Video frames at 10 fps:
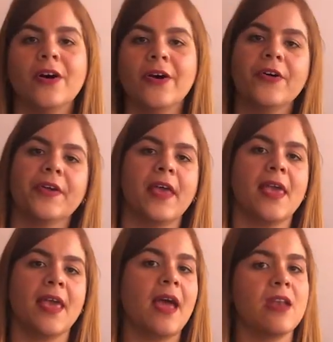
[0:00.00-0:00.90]

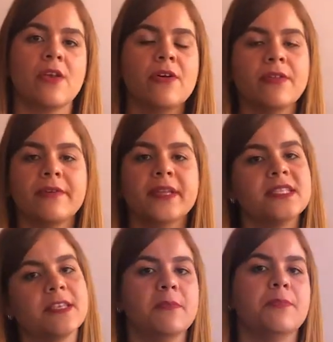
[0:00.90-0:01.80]
Okay, another
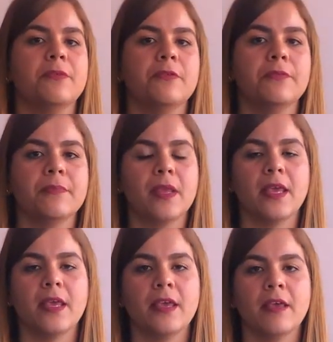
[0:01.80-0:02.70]
example
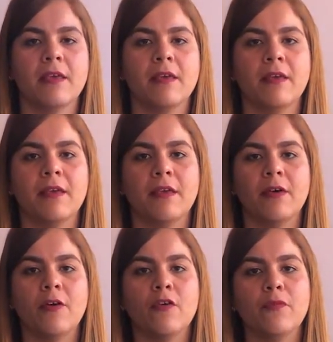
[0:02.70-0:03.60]

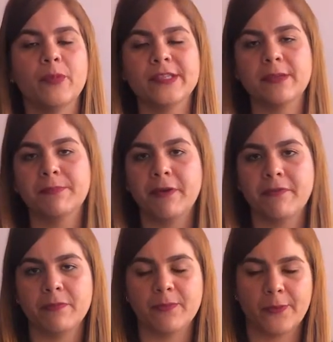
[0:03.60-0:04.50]
of present
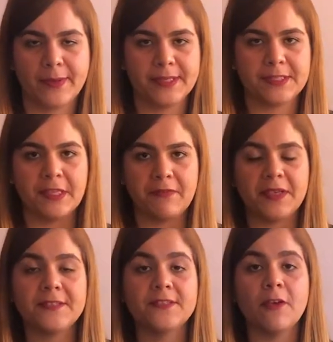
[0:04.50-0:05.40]
perfect progressive
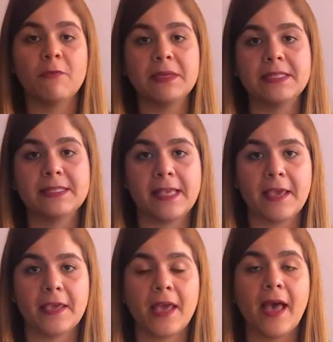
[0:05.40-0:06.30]
is someone
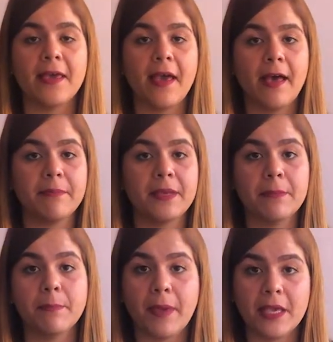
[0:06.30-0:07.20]
say, I have
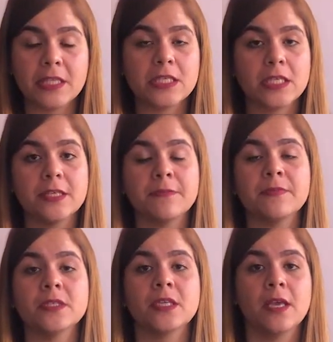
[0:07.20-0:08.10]
been
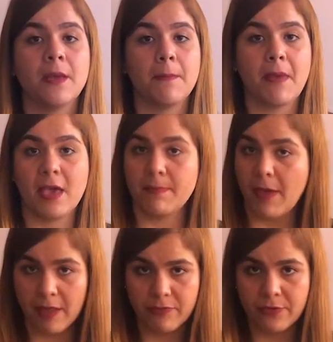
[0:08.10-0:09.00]
painting my
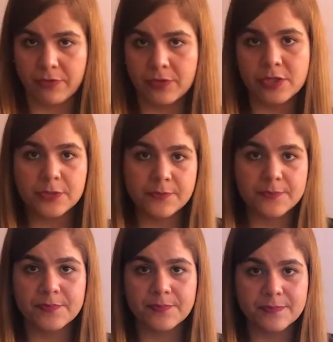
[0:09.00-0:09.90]
bedroom.
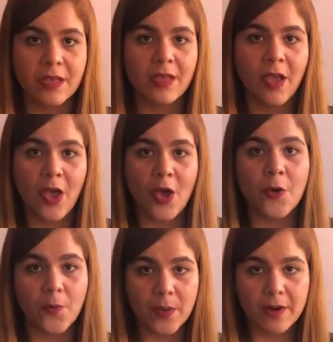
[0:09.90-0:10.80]

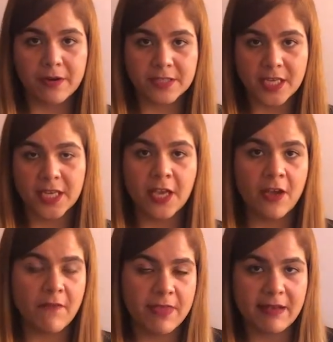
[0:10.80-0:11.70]
We are thinking
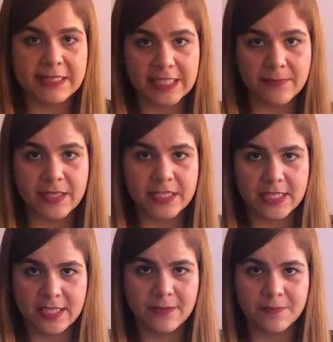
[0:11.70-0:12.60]
of the activity.